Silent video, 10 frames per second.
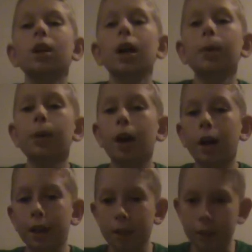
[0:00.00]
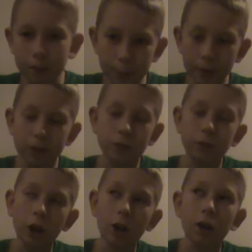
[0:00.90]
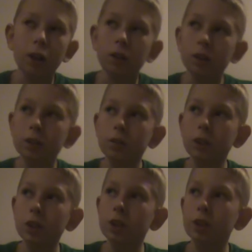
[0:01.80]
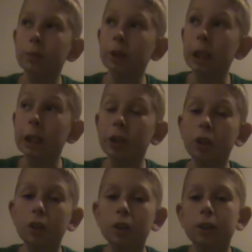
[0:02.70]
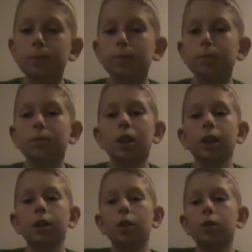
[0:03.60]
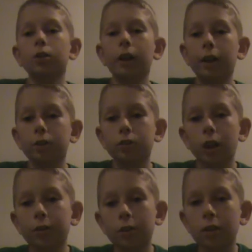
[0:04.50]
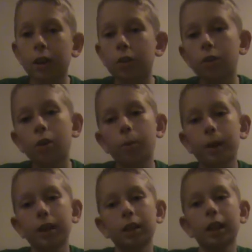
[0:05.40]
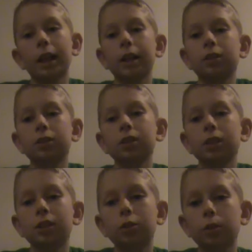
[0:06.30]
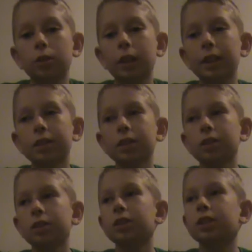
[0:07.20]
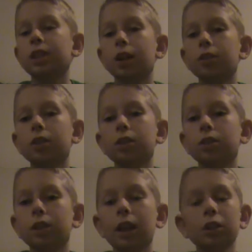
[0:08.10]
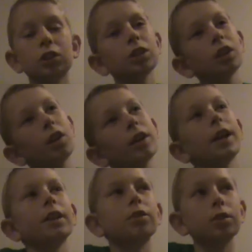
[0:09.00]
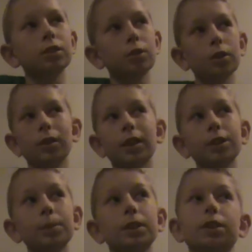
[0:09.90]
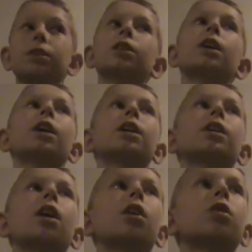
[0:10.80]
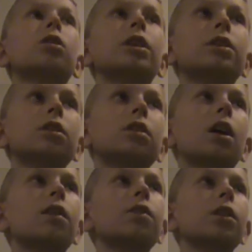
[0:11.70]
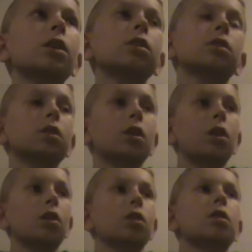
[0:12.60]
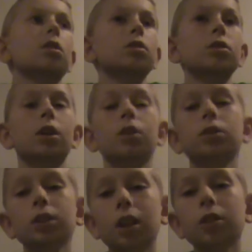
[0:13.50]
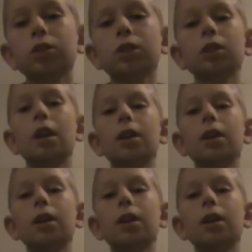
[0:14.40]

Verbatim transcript: I buy an expensive car. Well, it could be any car. I go it around, drive it around a little bit, and then enter it into a race and see how it does. Actually, no, I can't do it into a race because not all races have that car that can do it. I'll just, I'll just,